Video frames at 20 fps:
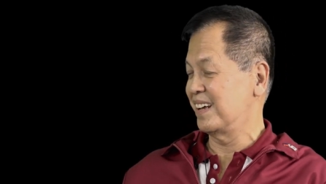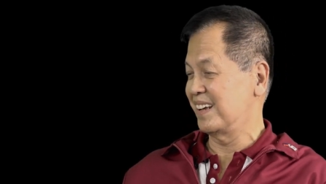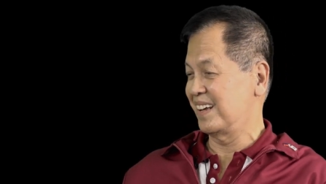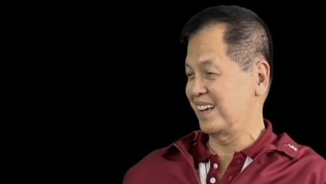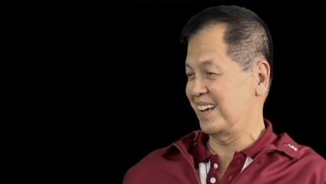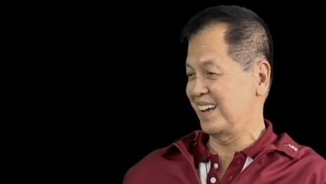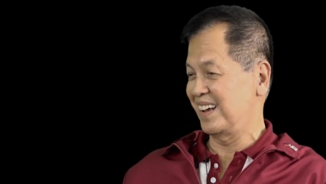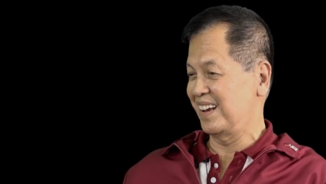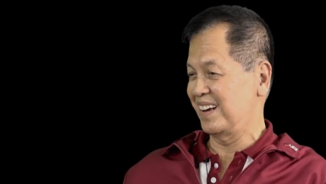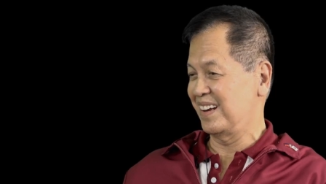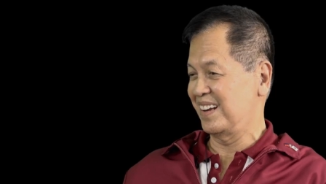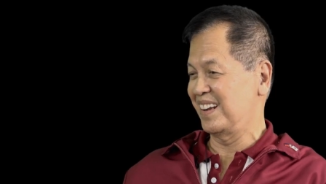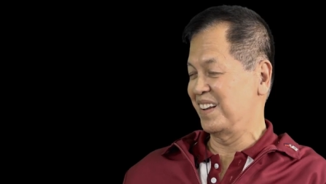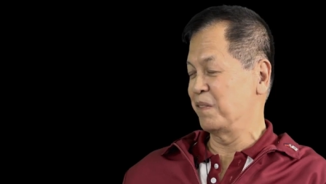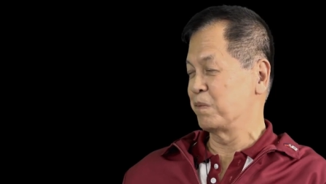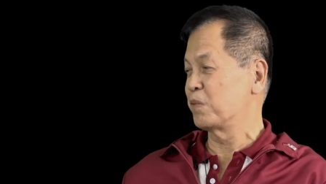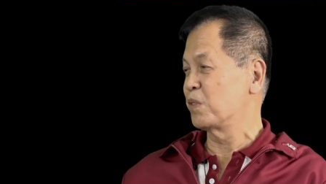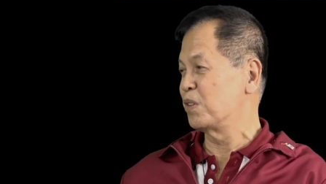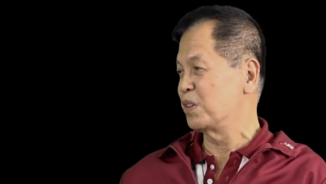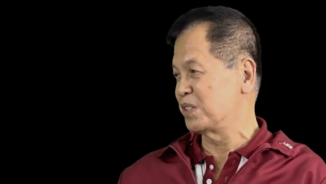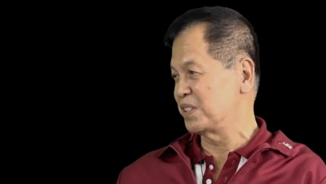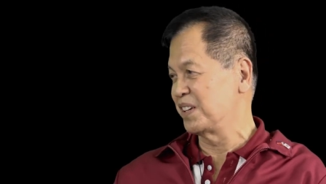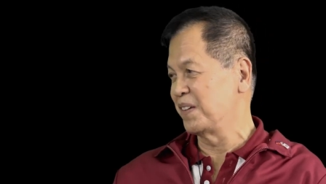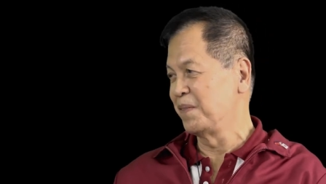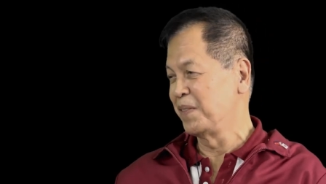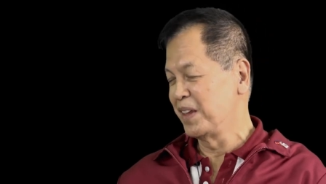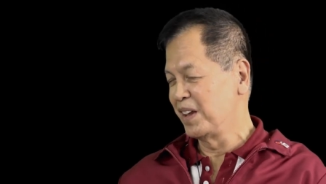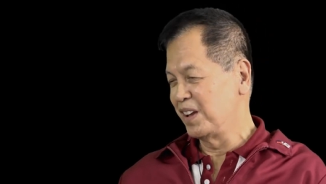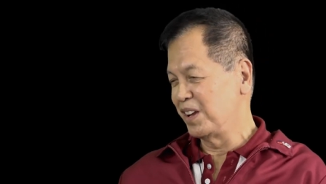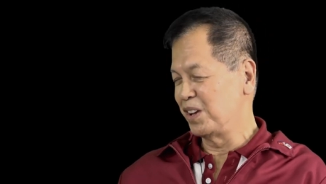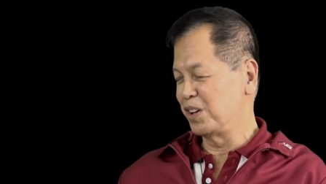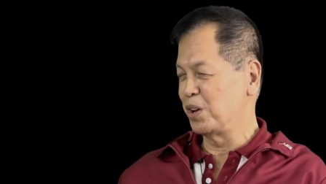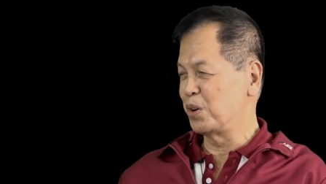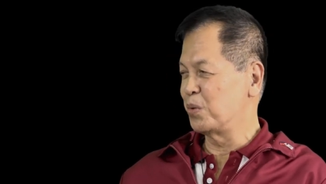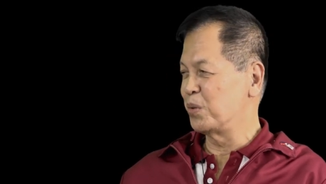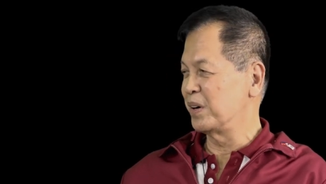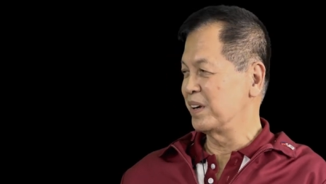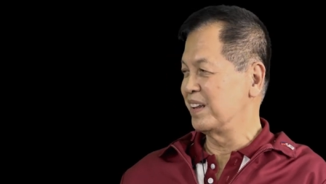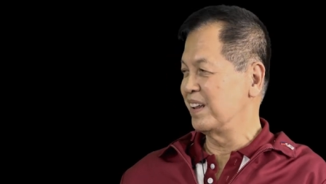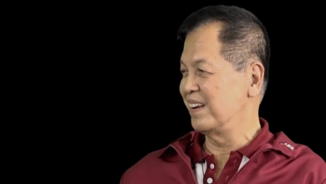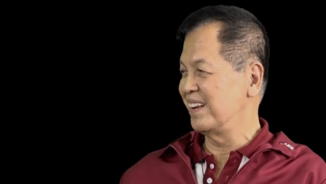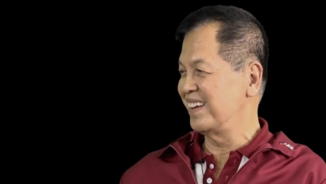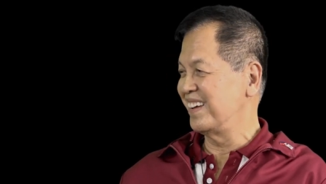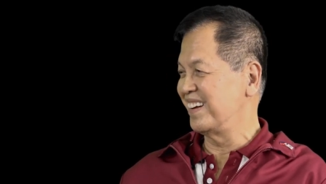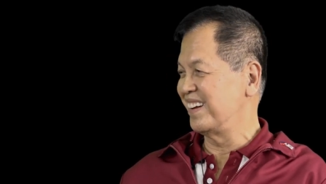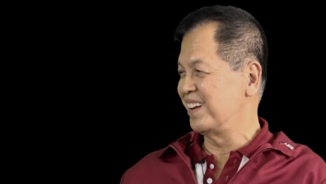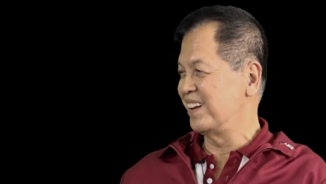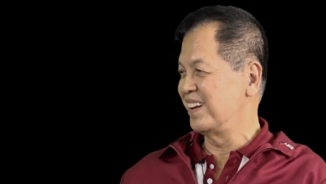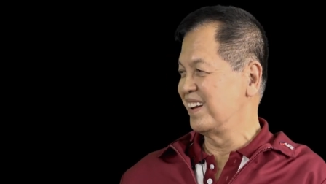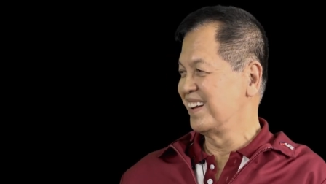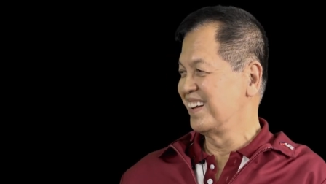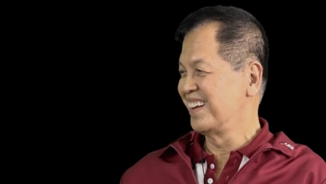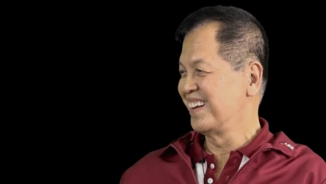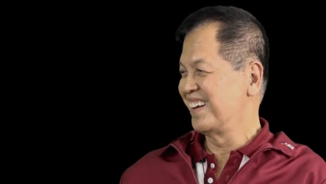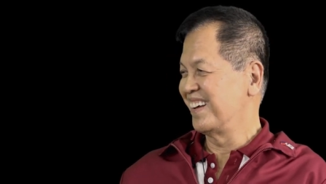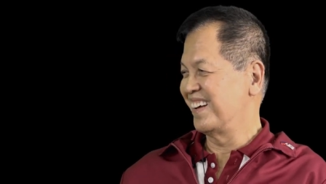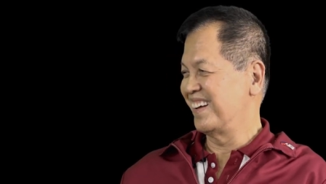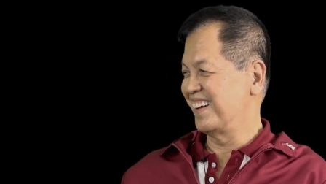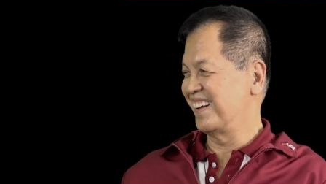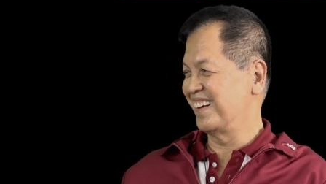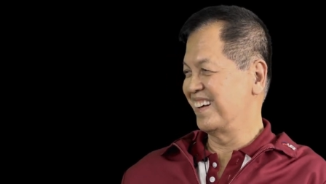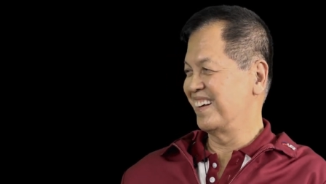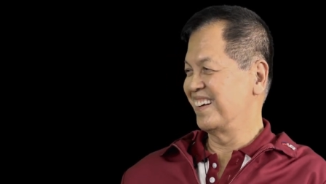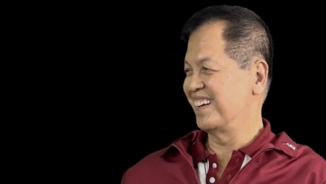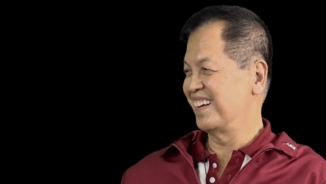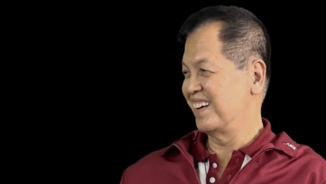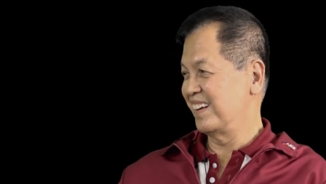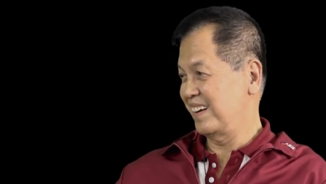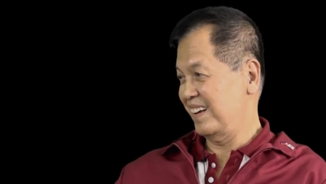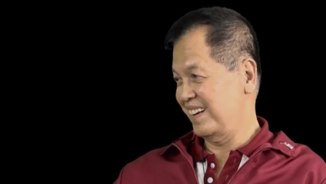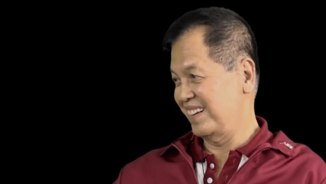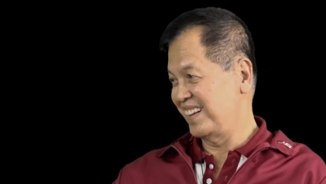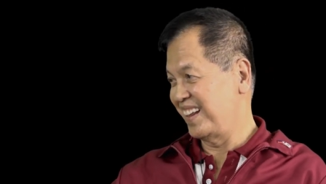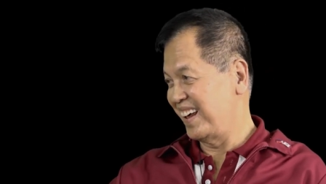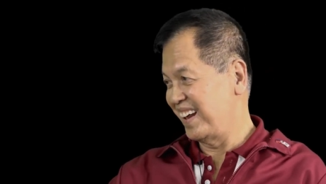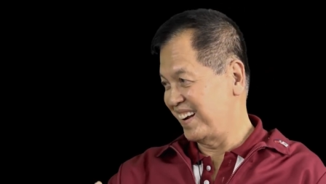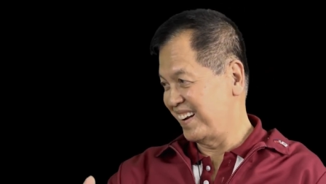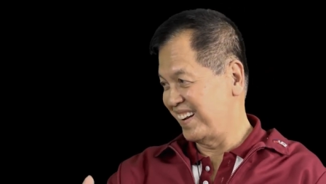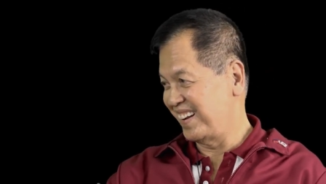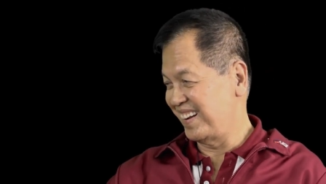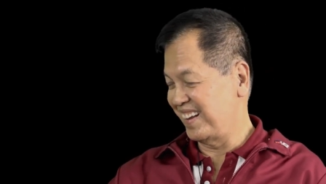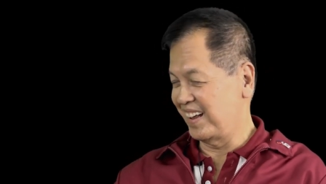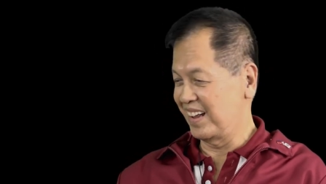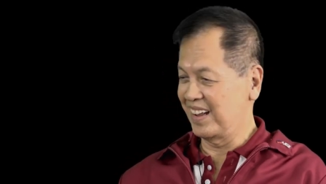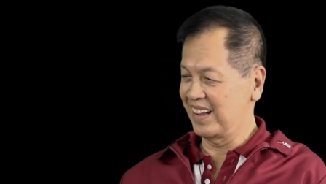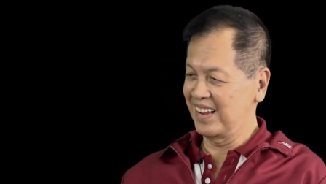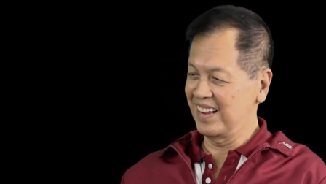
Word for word: And of course, you were the lead. Then